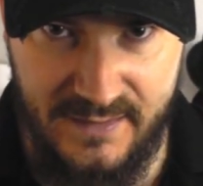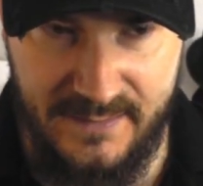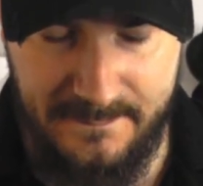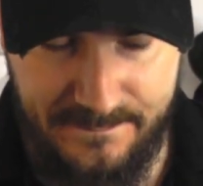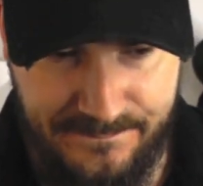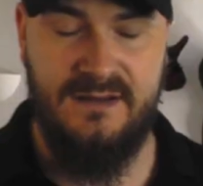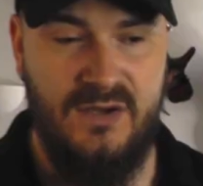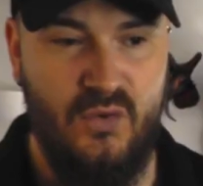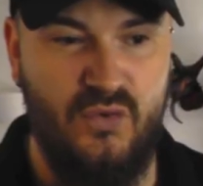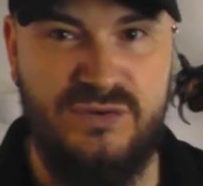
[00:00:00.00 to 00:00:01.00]
that.
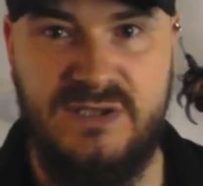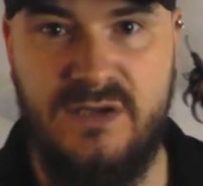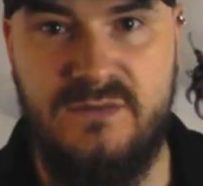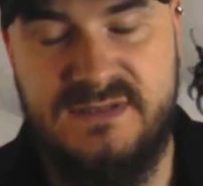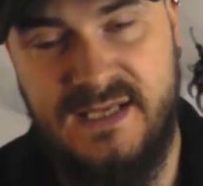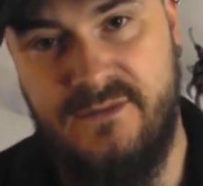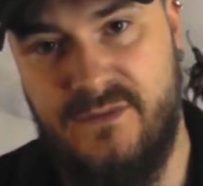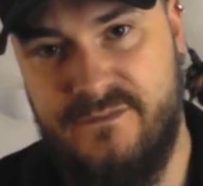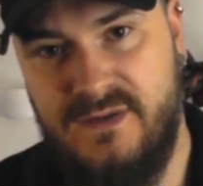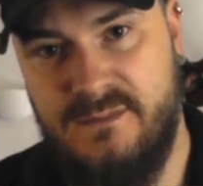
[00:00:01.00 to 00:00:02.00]
Also to save
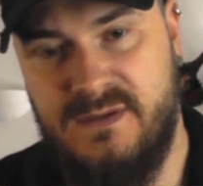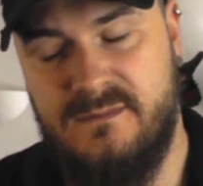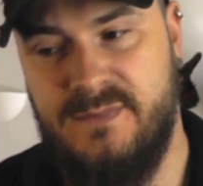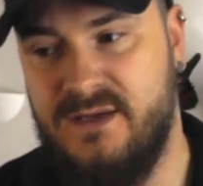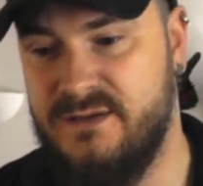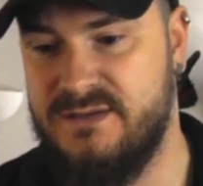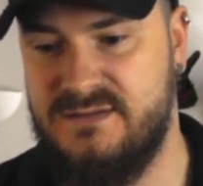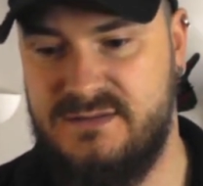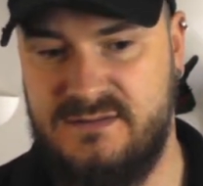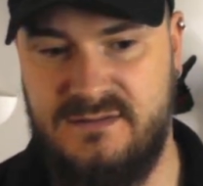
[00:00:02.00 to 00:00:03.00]
on filament,
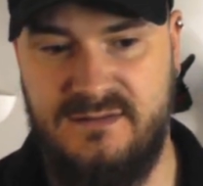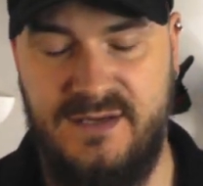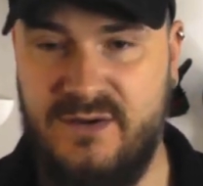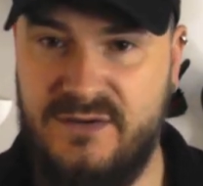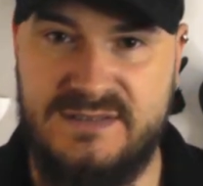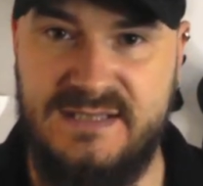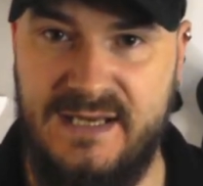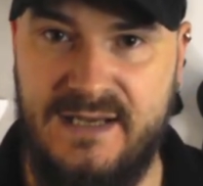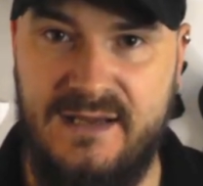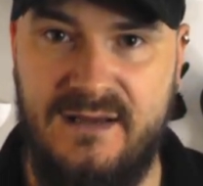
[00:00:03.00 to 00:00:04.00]
because you're not
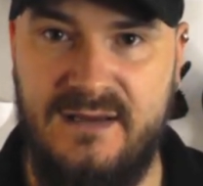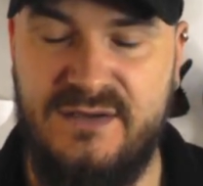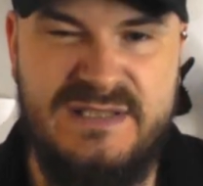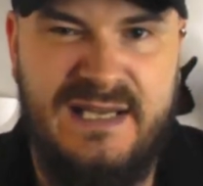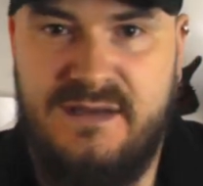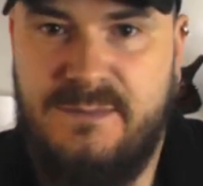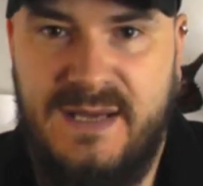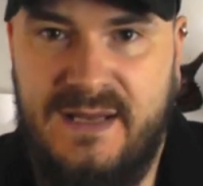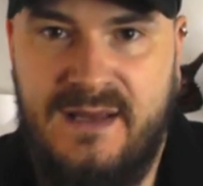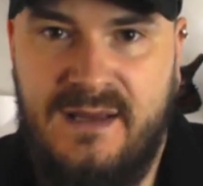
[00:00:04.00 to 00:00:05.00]
seeing it, it doesn't need to
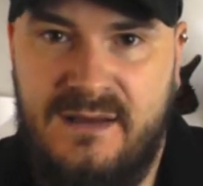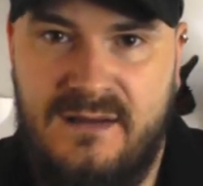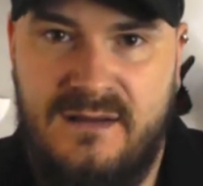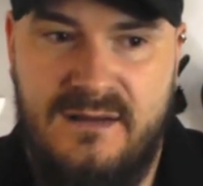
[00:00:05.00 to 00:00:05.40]
be there.